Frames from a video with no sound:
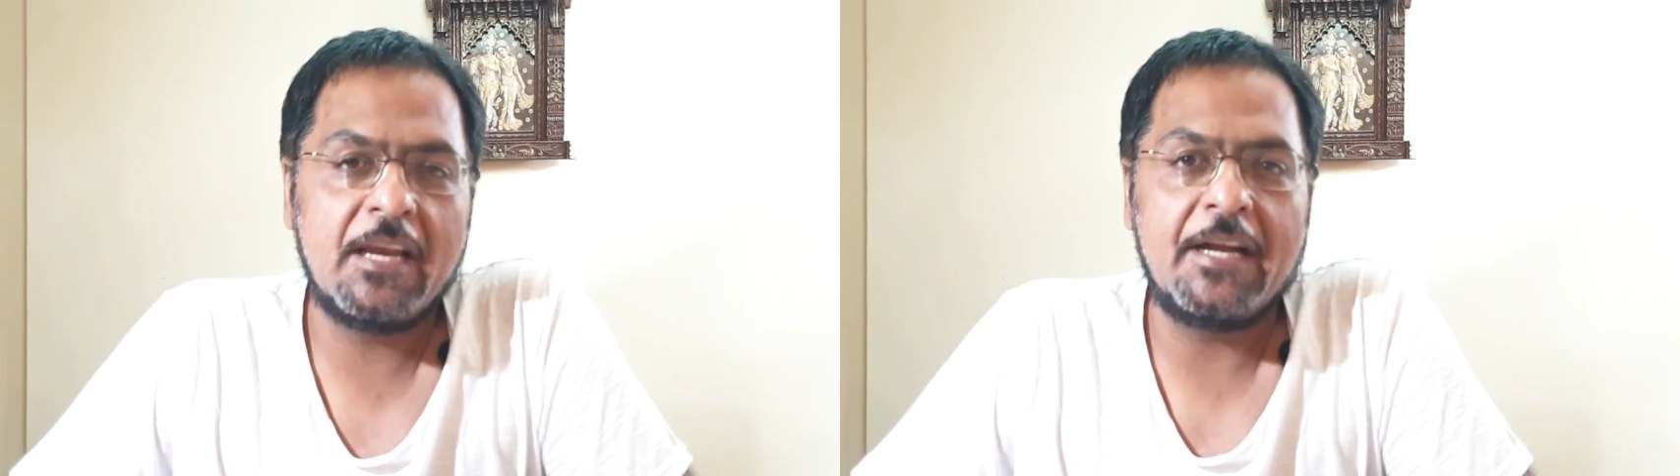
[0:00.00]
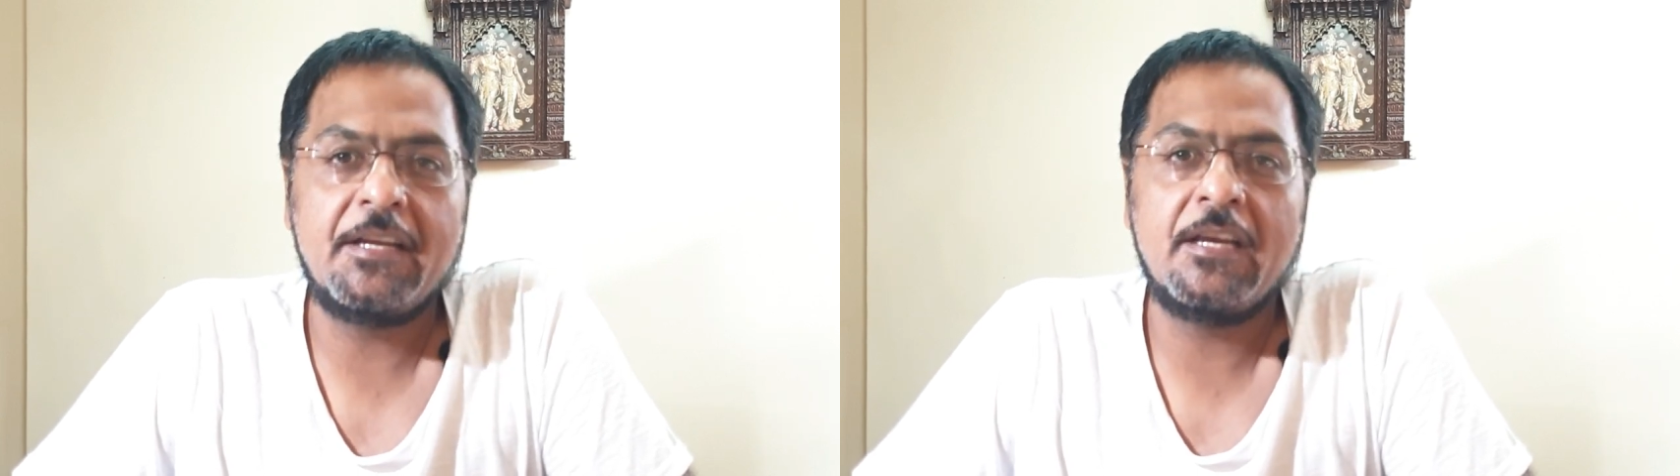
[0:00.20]

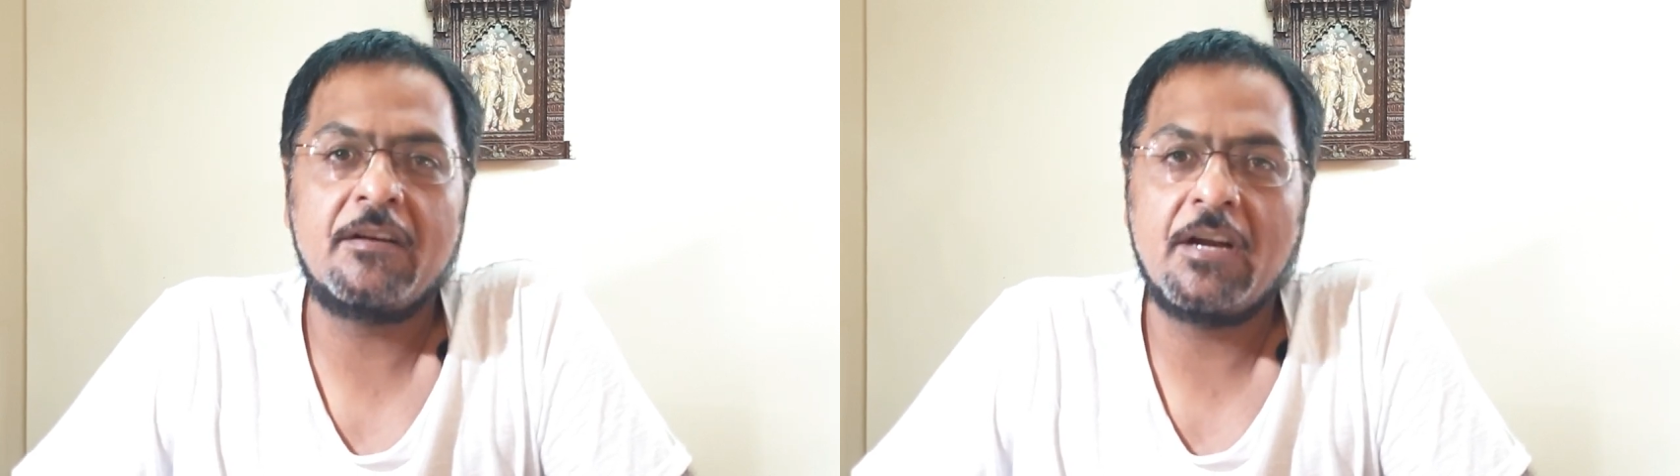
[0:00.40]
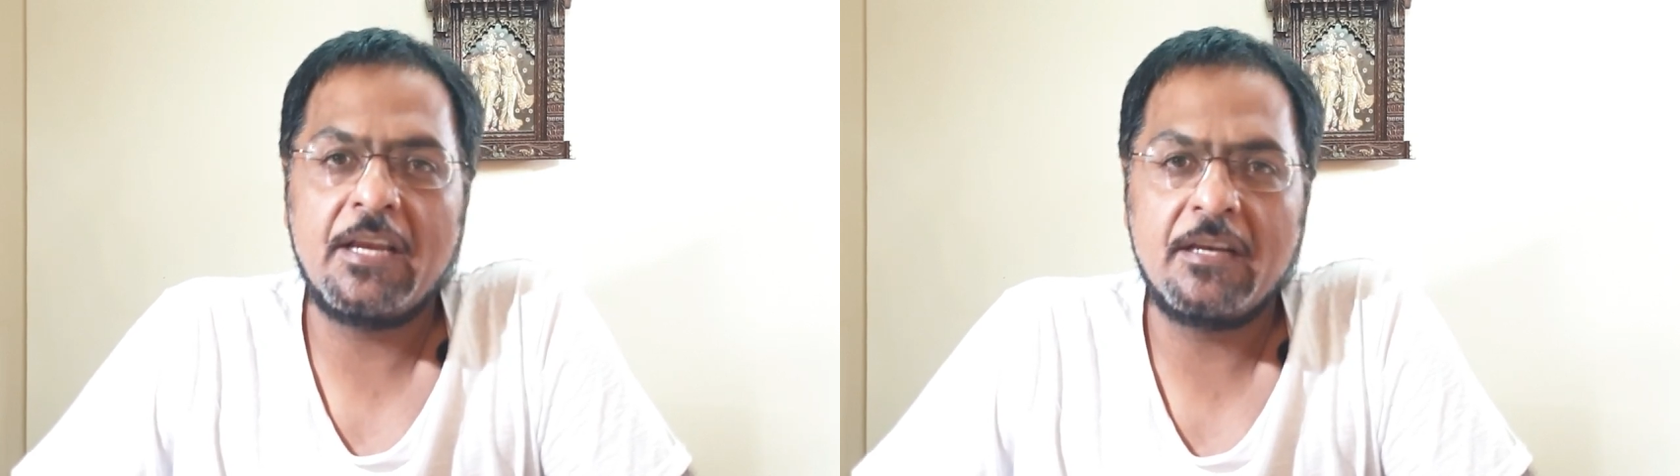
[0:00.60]

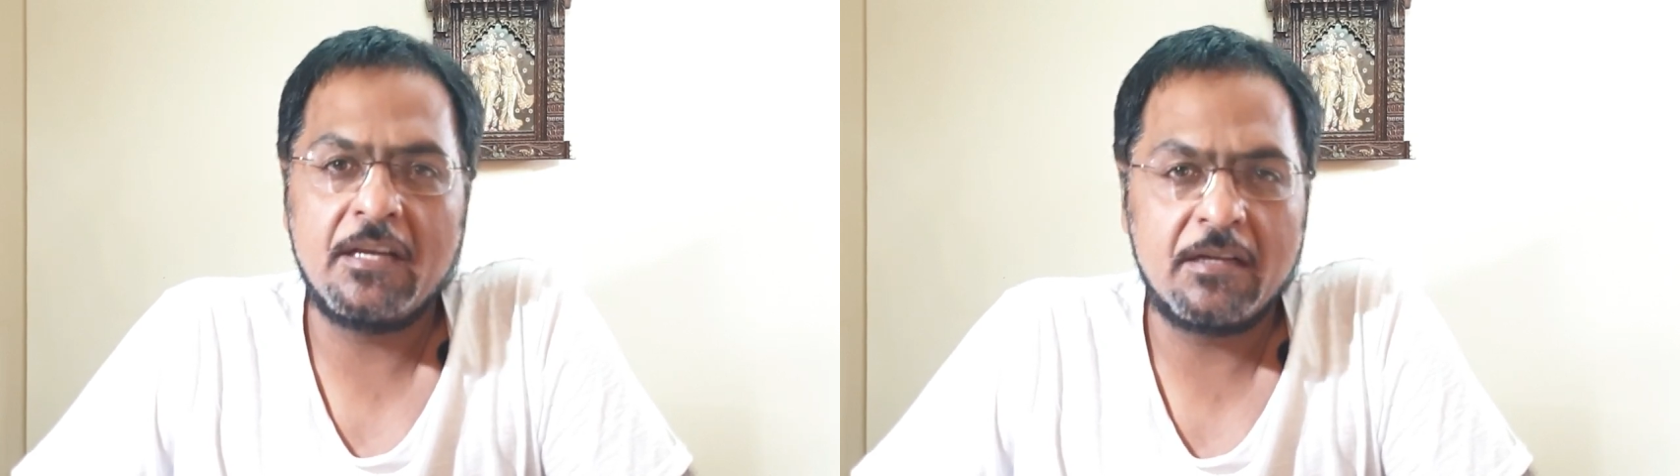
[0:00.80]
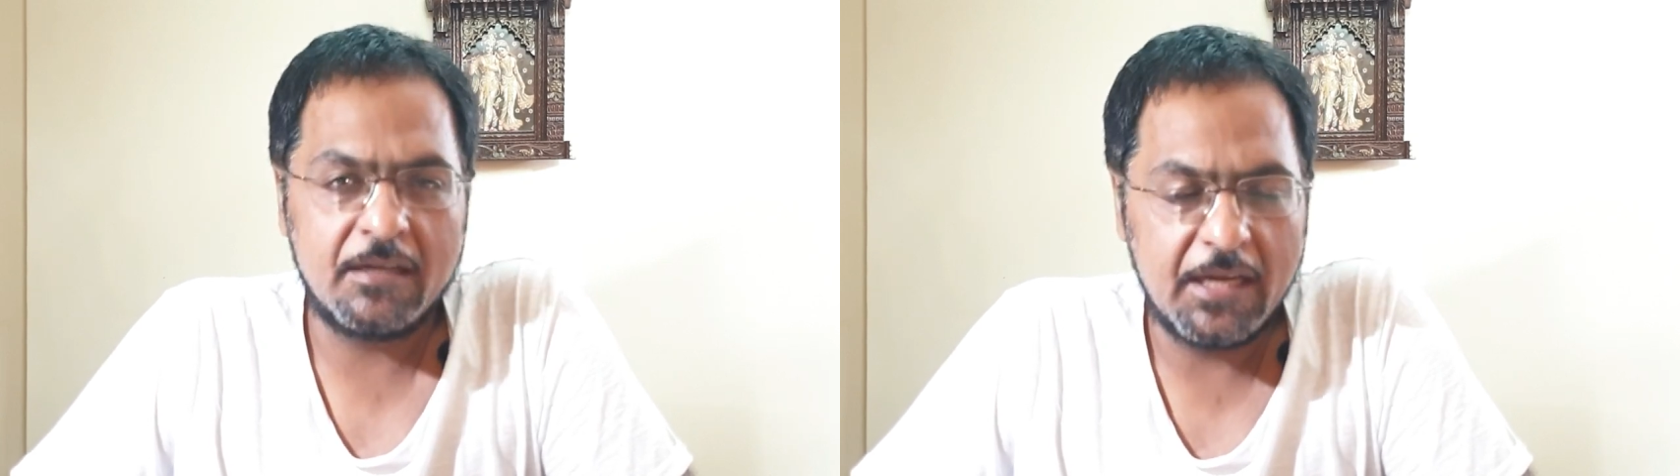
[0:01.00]

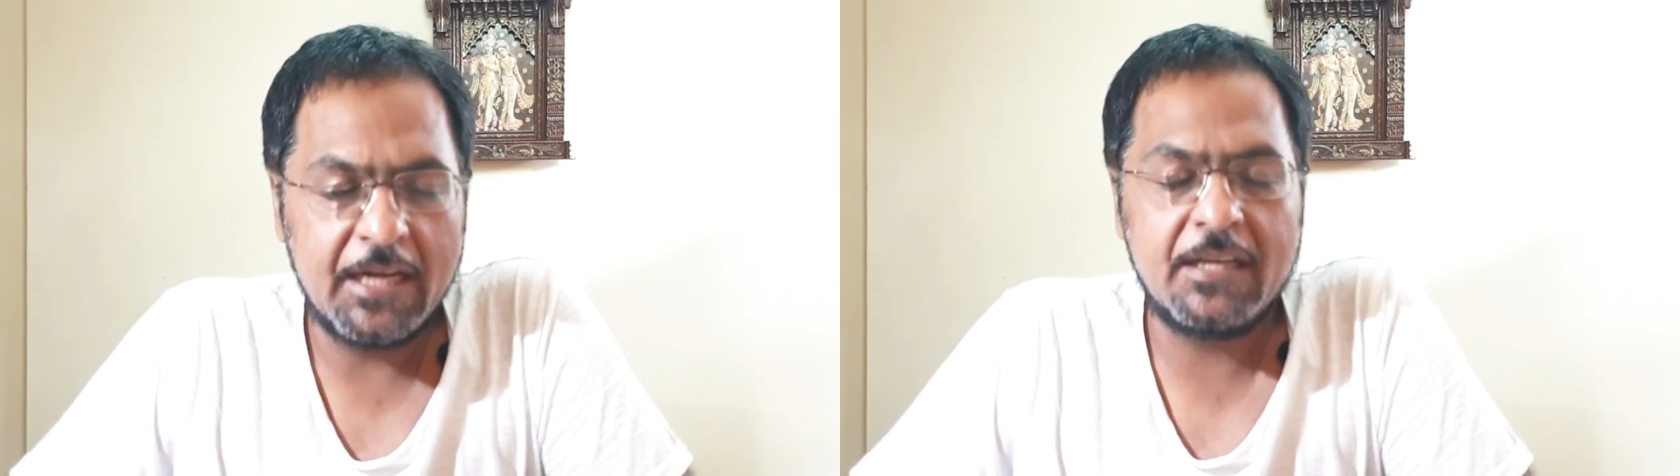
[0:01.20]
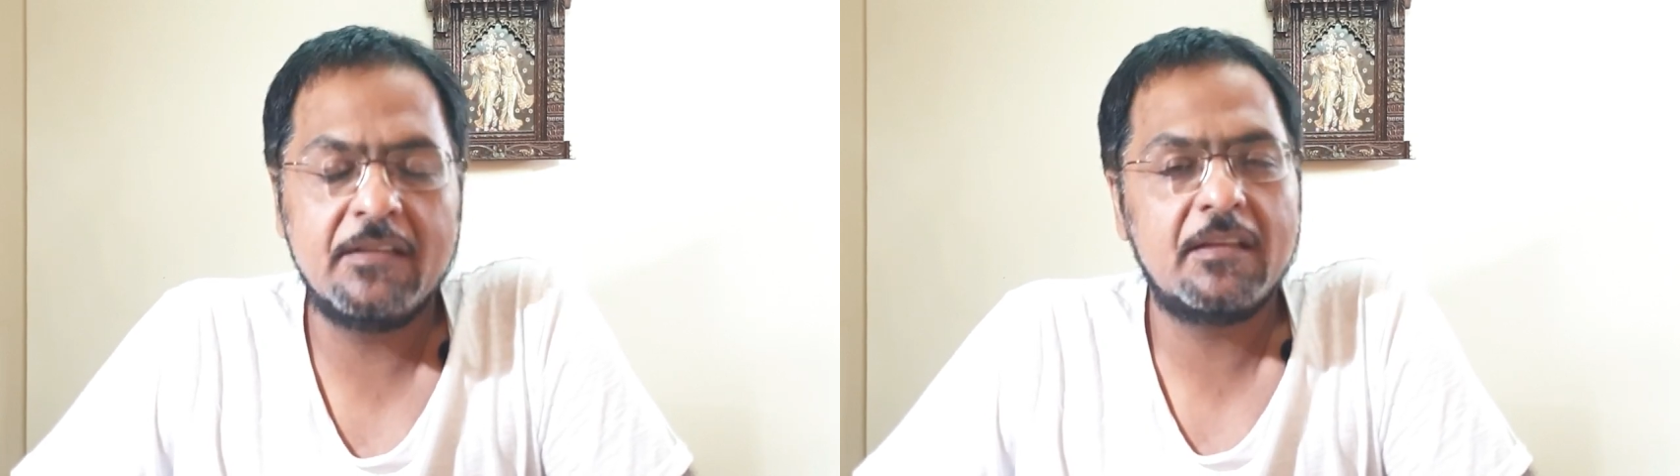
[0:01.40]

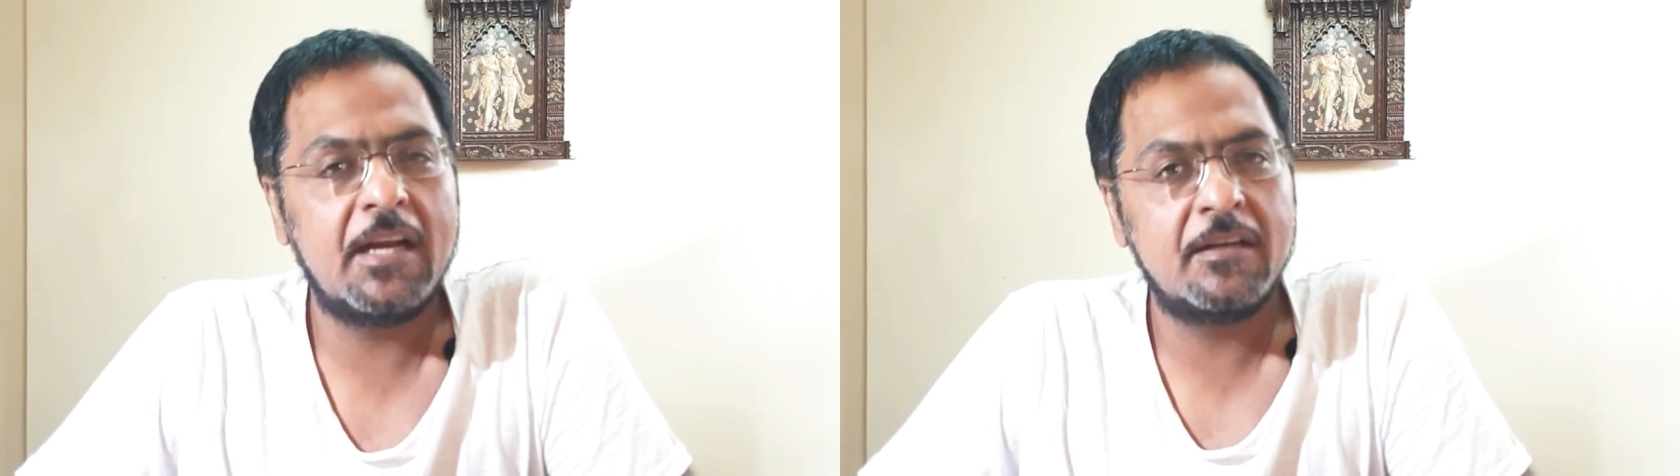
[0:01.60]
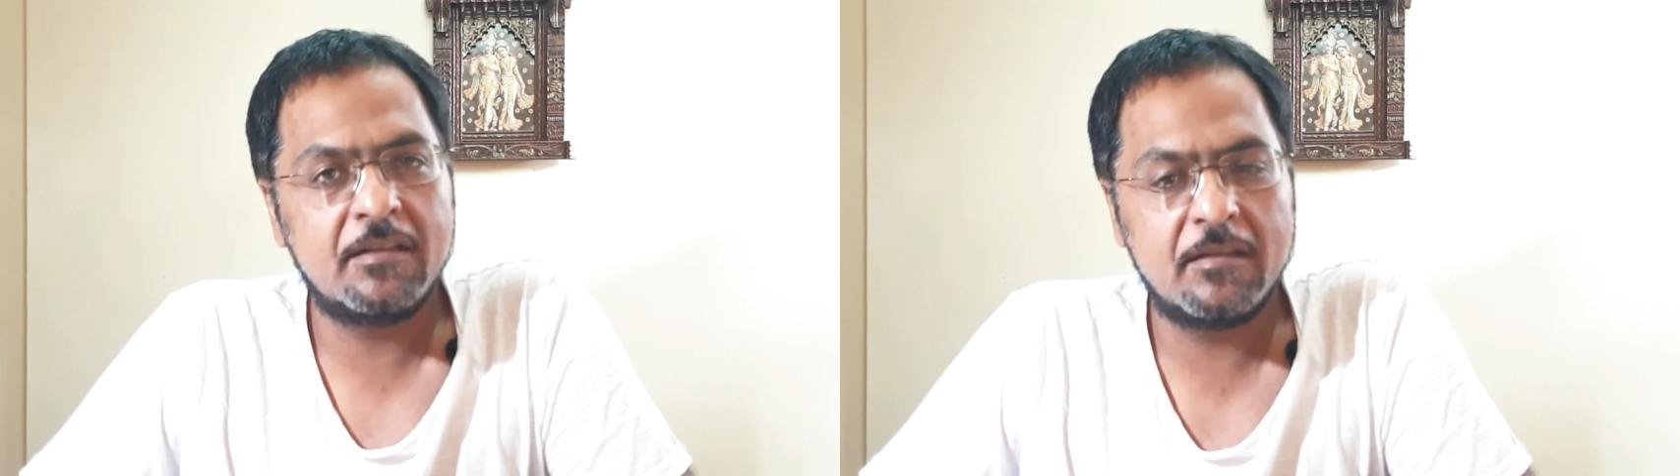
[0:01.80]
1980s
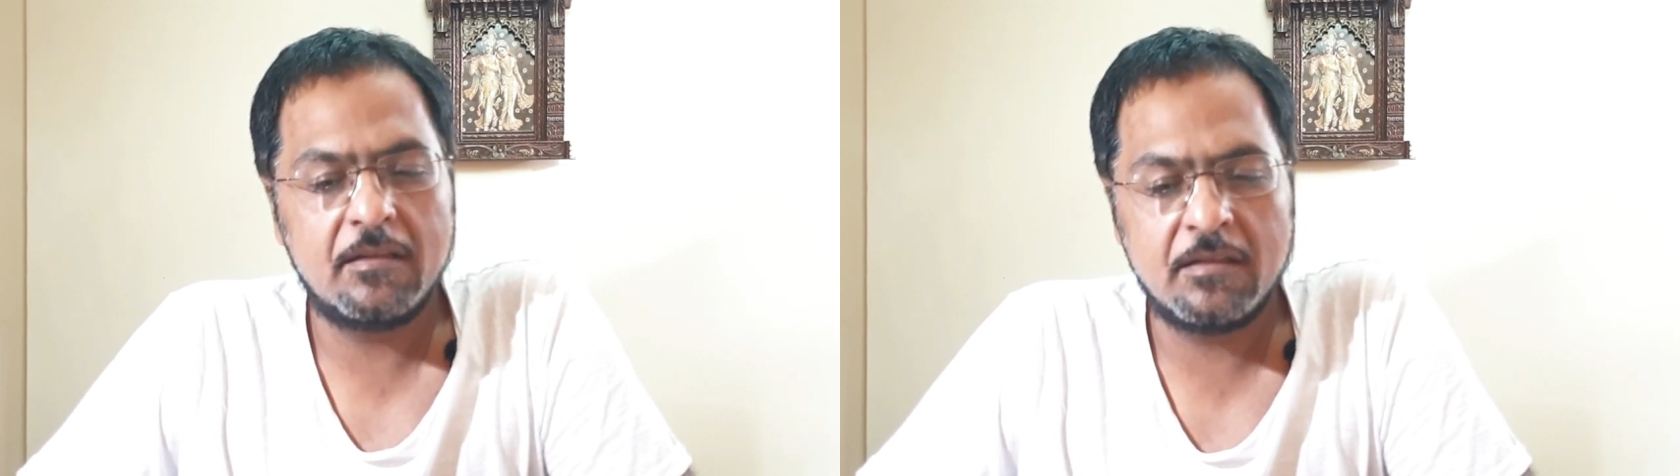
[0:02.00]
and